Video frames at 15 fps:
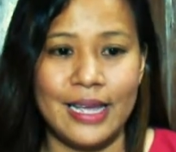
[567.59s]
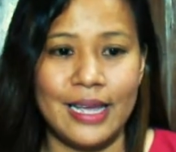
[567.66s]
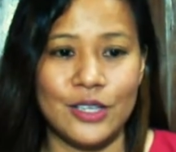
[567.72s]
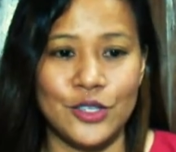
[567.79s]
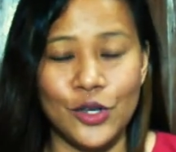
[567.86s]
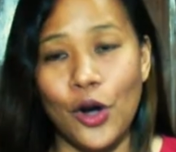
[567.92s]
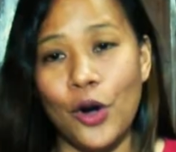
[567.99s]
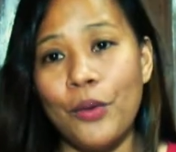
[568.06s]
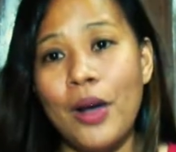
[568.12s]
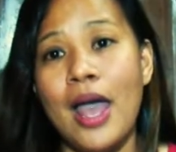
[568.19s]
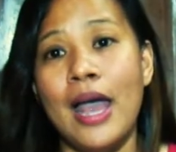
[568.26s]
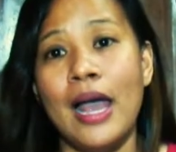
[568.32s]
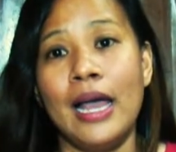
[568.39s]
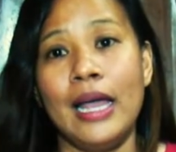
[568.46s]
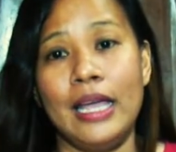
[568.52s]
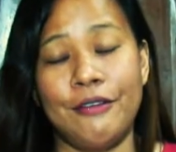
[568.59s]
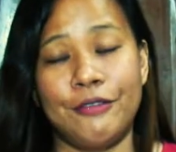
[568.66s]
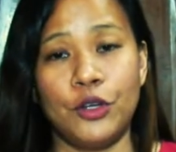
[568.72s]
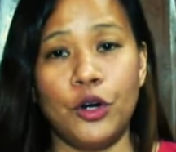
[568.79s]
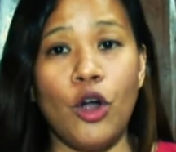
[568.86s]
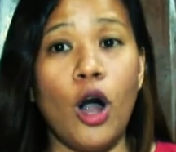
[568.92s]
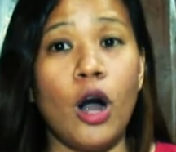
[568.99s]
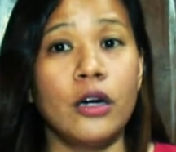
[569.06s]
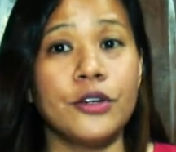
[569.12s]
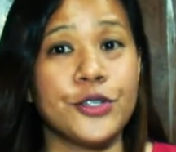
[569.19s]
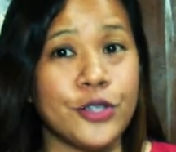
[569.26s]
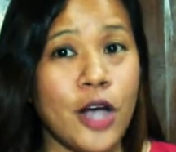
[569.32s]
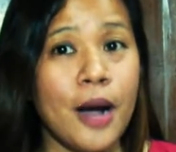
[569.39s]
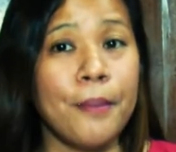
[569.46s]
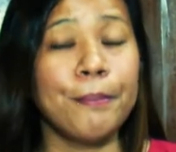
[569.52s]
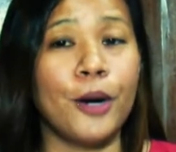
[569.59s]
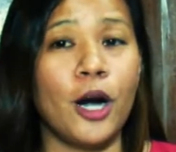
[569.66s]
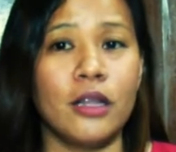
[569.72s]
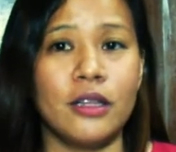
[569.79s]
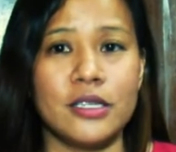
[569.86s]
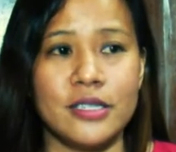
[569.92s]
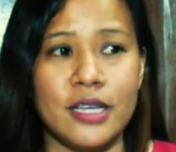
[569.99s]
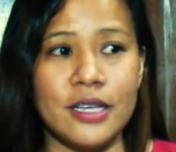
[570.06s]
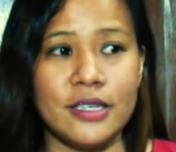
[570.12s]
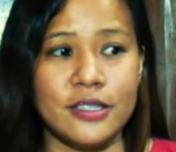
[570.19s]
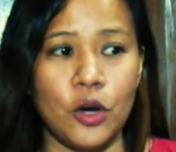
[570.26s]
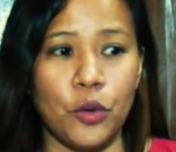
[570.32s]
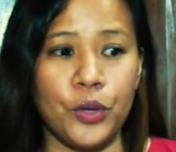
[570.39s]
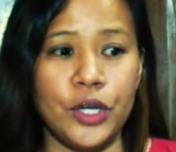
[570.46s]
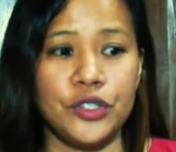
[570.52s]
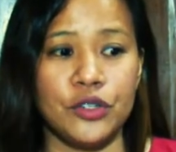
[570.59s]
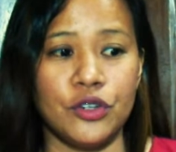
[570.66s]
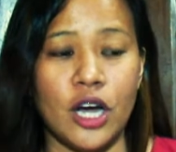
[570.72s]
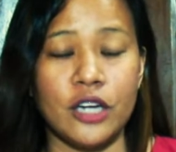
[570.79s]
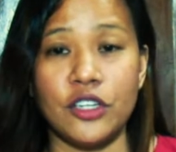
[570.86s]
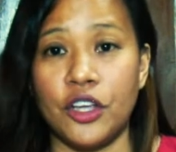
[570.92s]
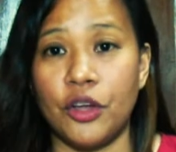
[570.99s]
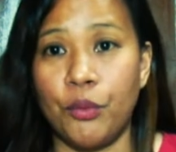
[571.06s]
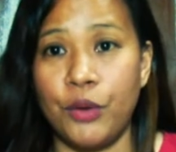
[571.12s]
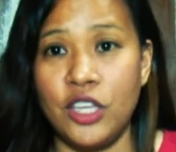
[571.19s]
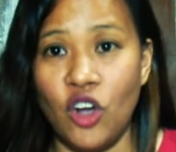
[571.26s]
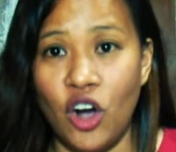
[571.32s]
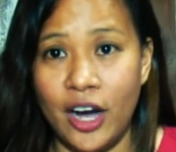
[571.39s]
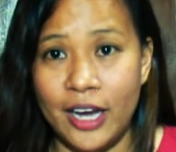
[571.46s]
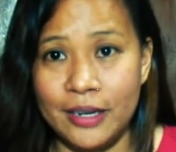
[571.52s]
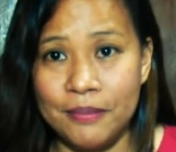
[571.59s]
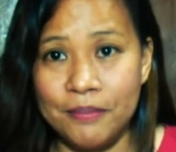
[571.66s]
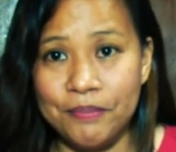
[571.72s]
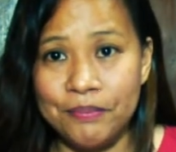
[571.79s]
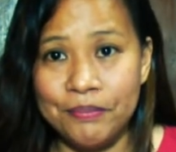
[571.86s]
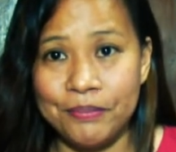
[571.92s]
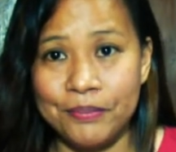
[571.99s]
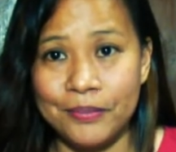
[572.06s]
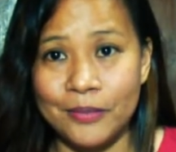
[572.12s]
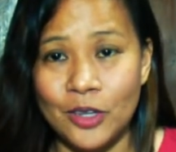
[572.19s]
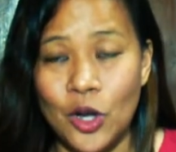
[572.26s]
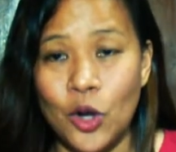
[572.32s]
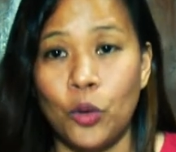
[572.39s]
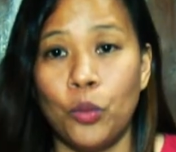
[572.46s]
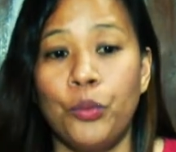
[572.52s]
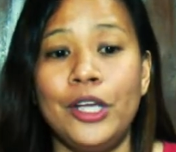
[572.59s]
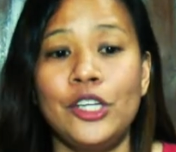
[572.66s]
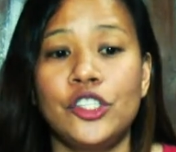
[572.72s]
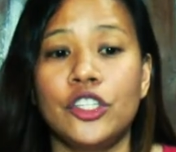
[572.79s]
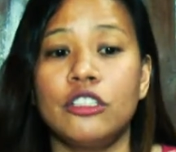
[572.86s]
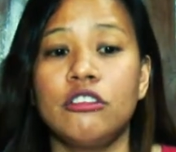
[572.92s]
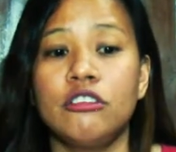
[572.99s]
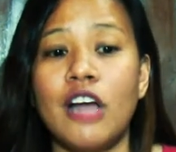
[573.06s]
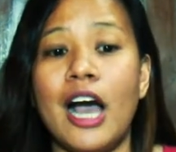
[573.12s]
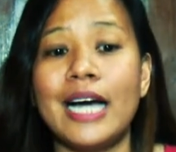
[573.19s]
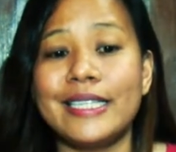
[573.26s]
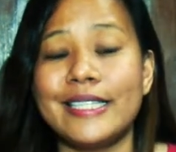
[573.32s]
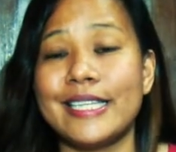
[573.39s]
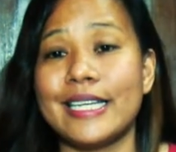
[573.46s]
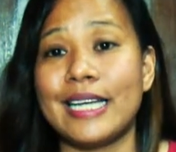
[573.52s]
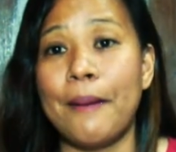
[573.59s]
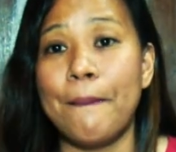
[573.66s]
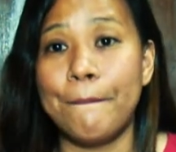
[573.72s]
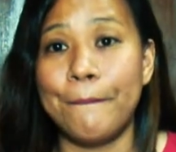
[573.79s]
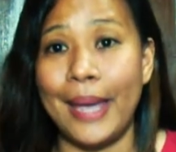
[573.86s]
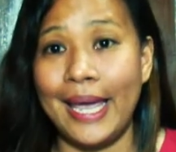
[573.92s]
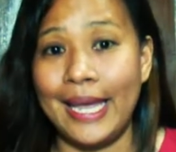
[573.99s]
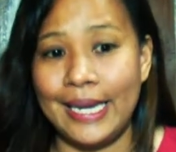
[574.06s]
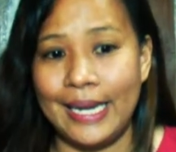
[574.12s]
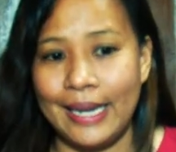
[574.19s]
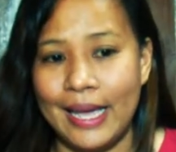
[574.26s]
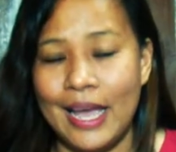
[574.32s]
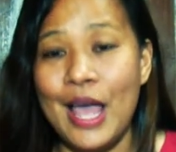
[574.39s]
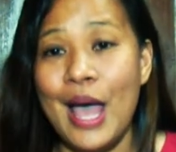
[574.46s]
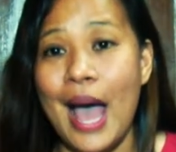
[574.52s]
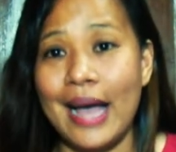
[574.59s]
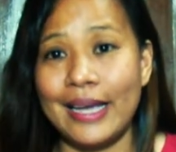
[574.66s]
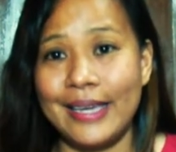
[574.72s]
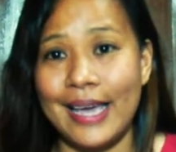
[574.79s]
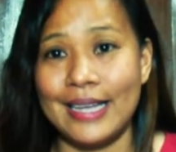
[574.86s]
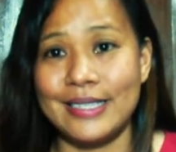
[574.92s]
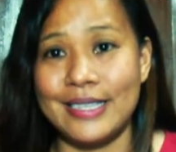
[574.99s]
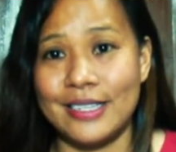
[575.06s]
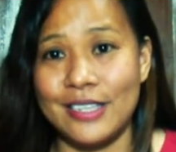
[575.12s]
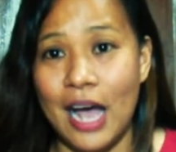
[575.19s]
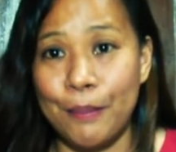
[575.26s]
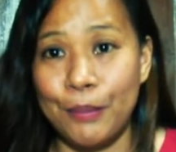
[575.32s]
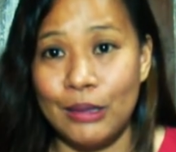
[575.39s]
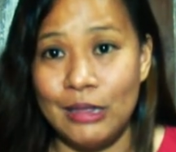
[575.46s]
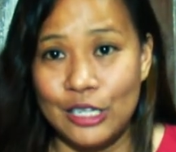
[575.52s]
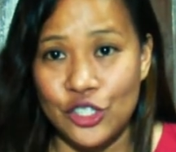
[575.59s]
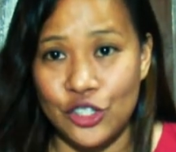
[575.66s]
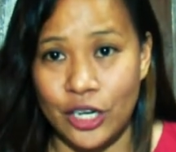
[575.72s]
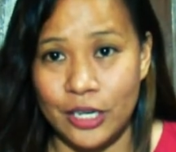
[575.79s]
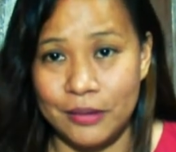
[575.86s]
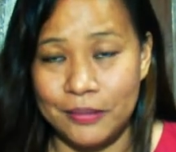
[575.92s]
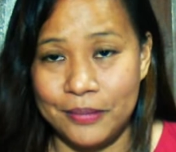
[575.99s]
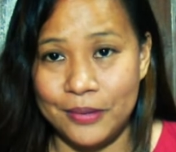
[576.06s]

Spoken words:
So, if there are some policies that we do not agree on, we should not campaign against its abolition.